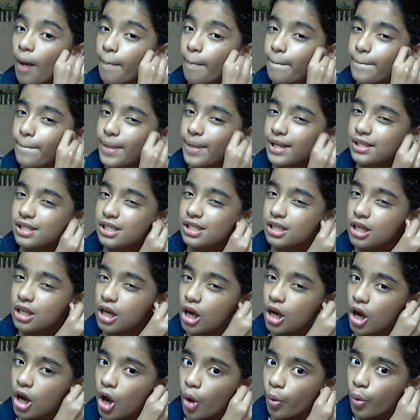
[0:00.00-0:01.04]
a bit
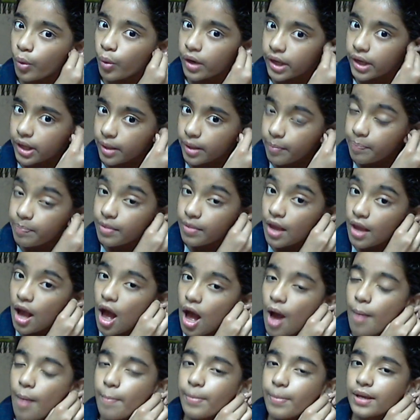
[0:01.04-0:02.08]
slowly,
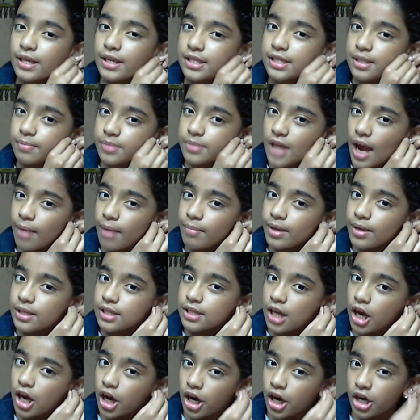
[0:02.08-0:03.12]
because sometimes
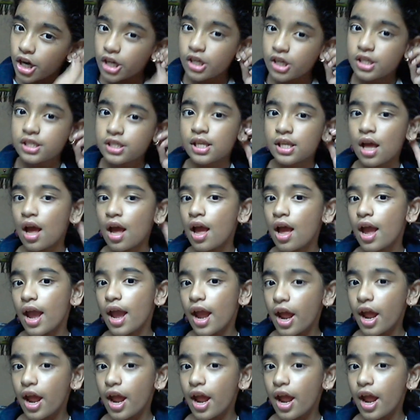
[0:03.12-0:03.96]
it hurts